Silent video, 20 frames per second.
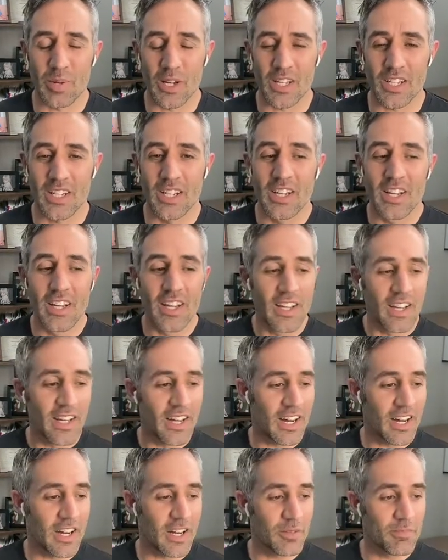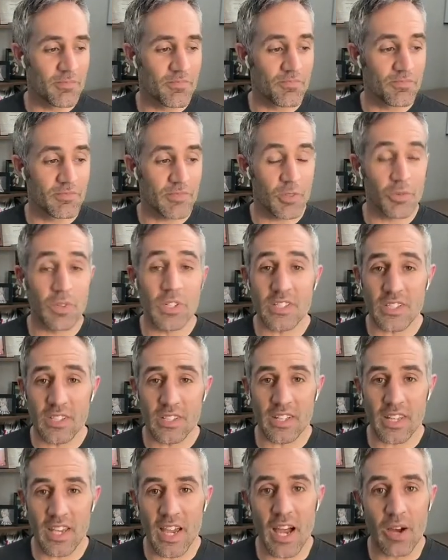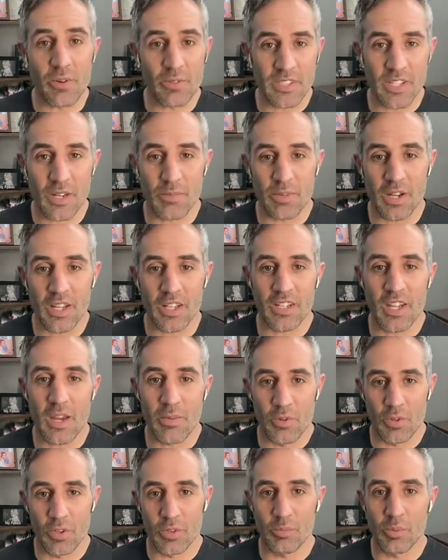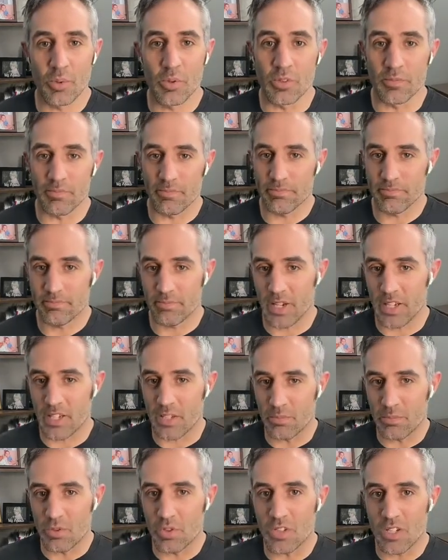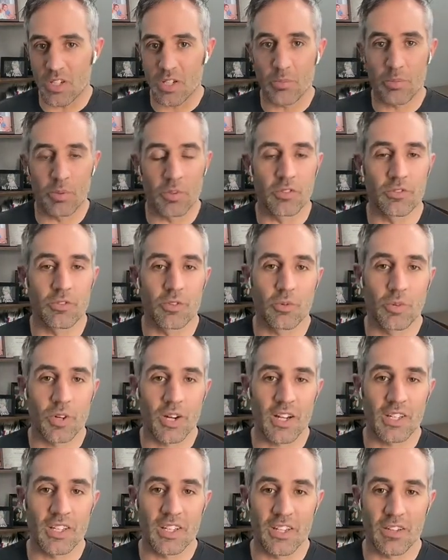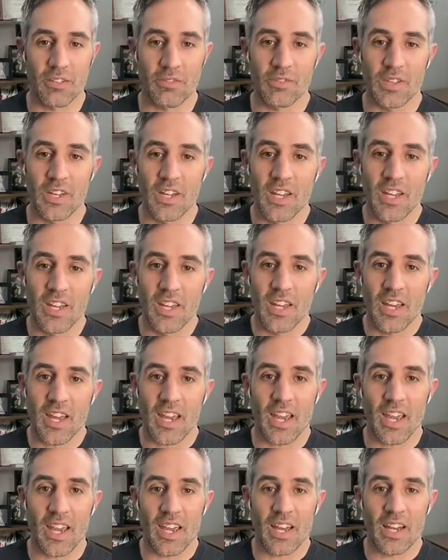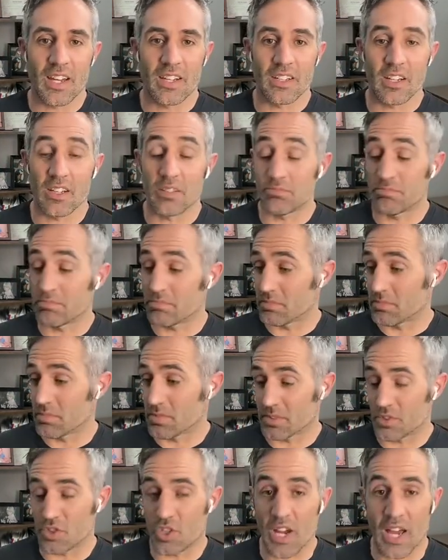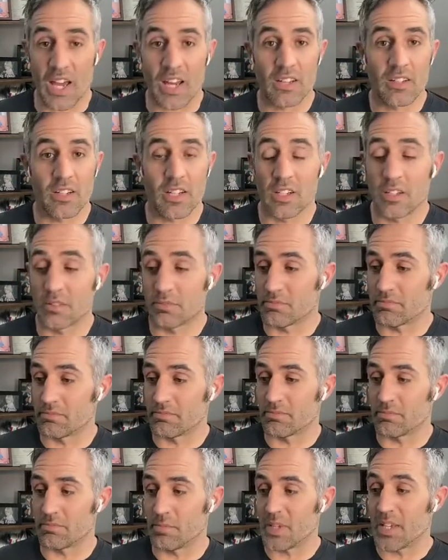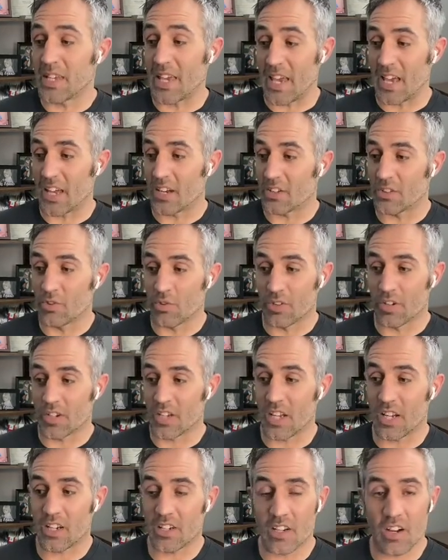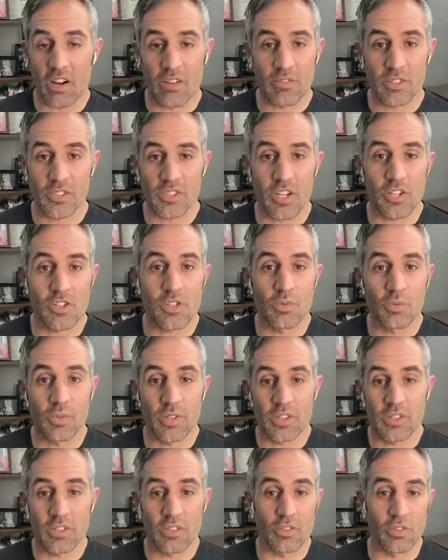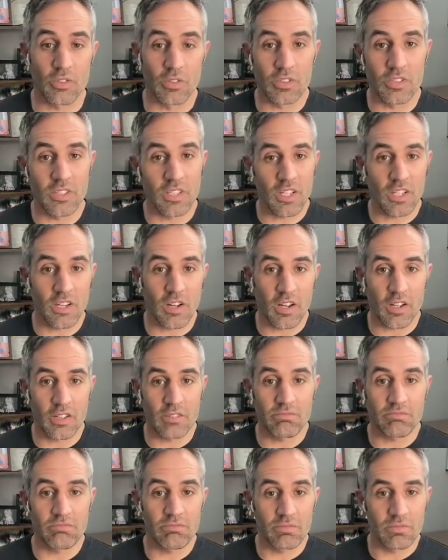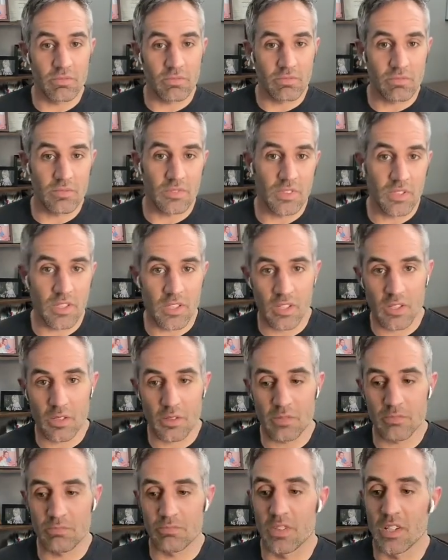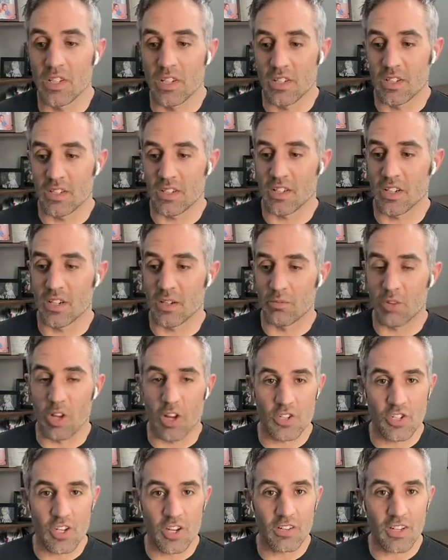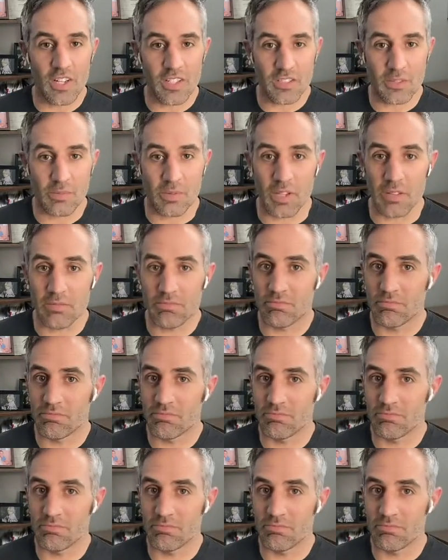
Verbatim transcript: But um, recently, I was at my neighborhood pool, my community pool for where I live, and chat uh, began an organic conversation with the girl sitting on the um, lawn chair next to me.